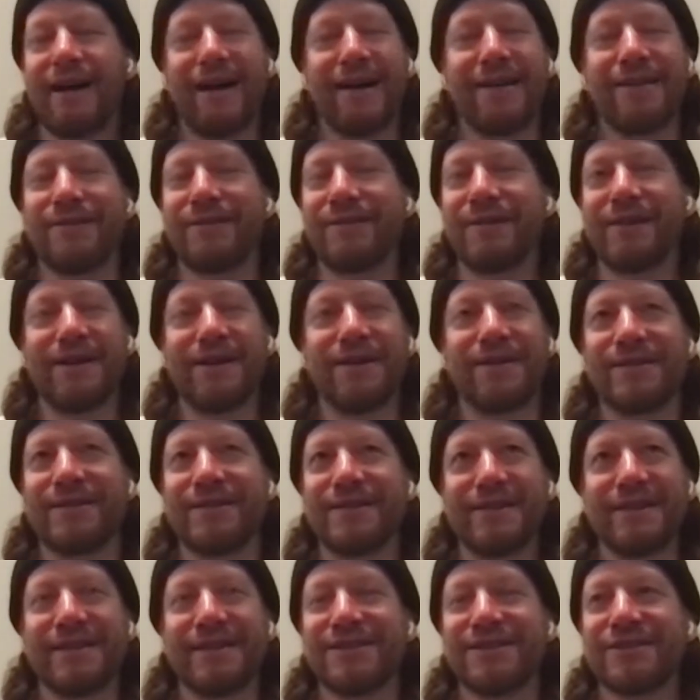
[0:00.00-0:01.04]
don't know,
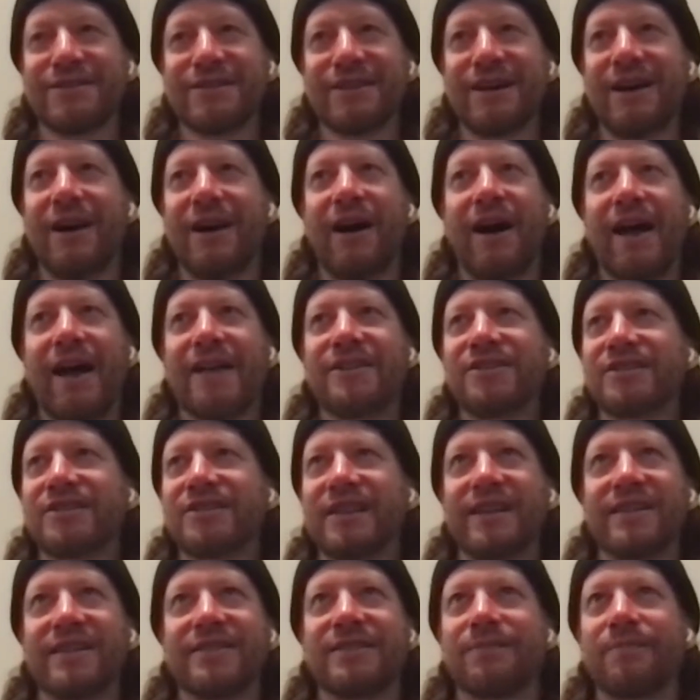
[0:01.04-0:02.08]
dude. It's just I just
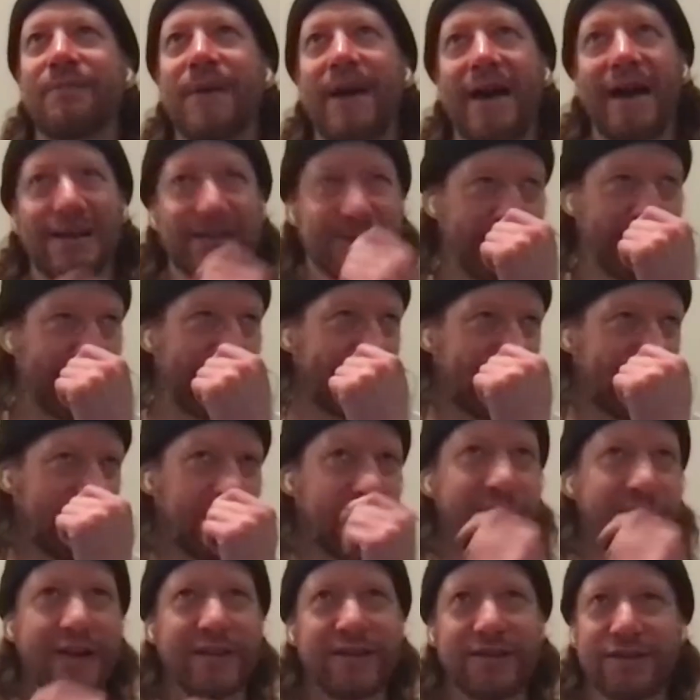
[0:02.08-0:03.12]
think back to like the
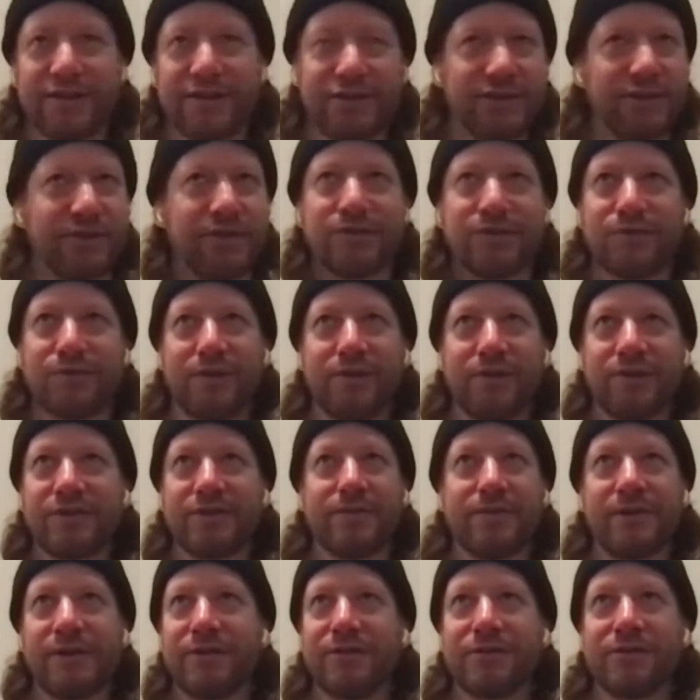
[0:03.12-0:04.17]
craziest shows where there's
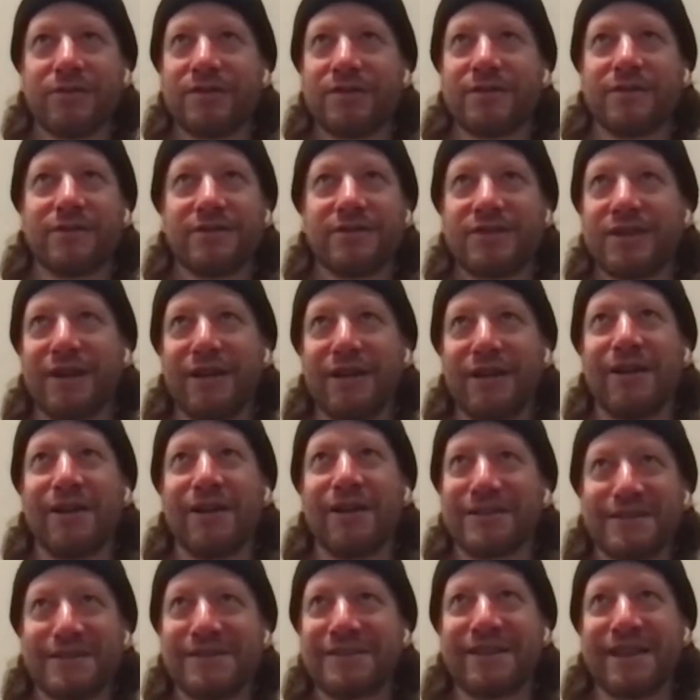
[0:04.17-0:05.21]
the most
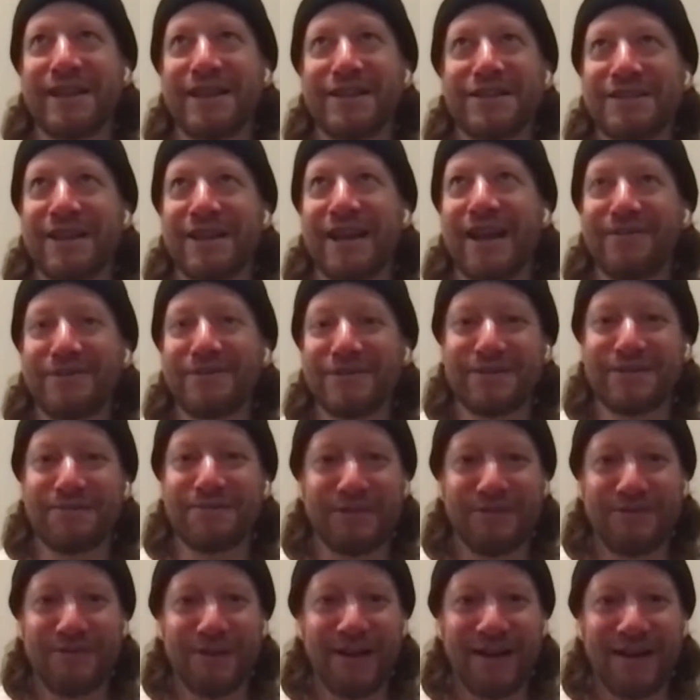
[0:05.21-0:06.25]
sing-alongs and stage dives. To
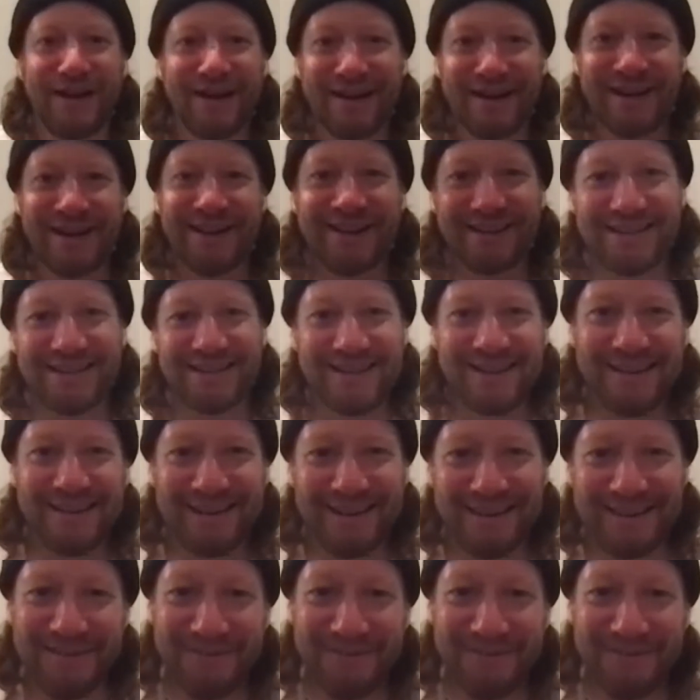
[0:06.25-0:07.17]
be fair, so